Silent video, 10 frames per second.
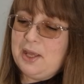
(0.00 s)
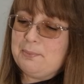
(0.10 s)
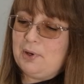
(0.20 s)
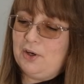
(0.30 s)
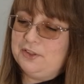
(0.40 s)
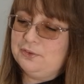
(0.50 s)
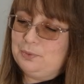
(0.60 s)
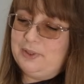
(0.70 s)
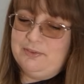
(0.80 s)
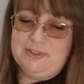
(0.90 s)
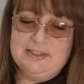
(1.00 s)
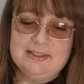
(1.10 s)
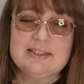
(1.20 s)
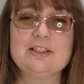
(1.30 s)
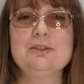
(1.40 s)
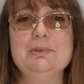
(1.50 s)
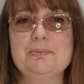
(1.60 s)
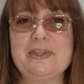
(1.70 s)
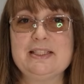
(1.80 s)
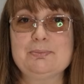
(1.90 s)
But I thought if it doesn't come
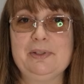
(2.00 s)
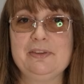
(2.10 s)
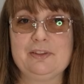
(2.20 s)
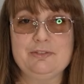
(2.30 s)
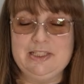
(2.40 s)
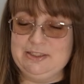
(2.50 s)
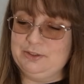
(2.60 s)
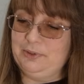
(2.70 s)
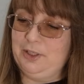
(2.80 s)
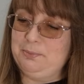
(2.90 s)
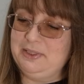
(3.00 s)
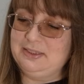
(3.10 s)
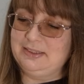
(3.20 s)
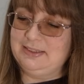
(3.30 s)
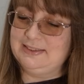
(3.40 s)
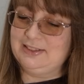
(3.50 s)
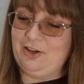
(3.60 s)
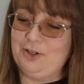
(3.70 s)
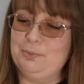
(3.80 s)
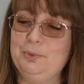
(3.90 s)
up this month, I really do hope it does,
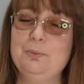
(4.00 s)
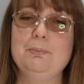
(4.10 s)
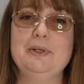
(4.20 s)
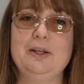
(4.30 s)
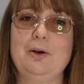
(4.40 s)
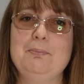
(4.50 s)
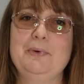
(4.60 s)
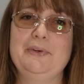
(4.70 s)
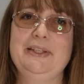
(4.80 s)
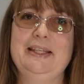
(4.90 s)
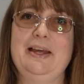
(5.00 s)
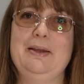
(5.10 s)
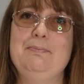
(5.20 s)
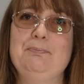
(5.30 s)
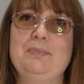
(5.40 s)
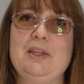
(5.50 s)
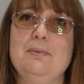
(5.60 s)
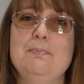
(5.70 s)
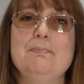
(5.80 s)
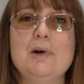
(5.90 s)
I will put it on my
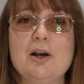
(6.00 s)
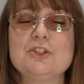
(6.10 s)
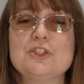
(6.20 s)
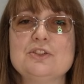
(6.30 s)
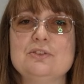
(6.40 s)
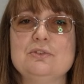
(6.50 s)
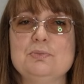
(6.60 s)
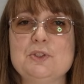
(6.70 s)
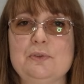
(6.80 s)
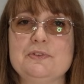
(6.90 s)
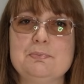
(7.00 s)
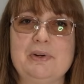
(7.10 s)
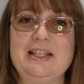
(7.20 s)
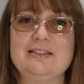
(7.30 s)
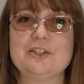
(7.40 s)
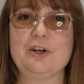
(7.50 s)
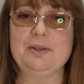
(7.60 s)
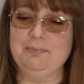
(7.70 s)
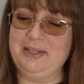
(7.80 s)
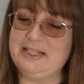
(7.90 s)
March sort of
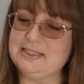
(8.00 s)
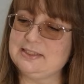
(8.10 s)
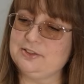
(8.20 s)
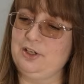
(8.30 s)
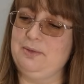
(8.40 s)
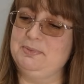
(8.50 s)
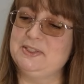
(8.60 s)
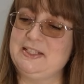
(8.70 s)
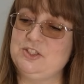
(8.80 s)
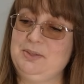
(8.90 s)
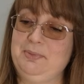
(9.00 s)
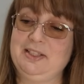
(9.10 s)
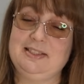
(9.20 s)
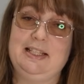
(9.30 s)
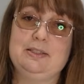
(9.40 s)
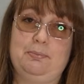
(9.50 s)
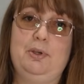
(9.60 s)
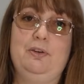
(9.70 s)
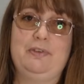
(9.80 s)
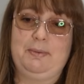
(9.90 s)
springtime, Easter time stitching, because it is a
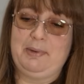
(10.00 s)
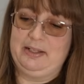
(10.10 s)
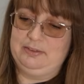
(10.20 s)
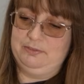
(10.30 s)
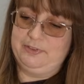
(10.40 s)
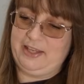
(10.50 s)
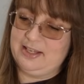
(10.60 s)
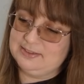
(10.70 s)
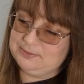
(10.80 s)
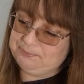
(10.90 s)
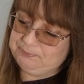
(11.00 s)
perfect pattern for that.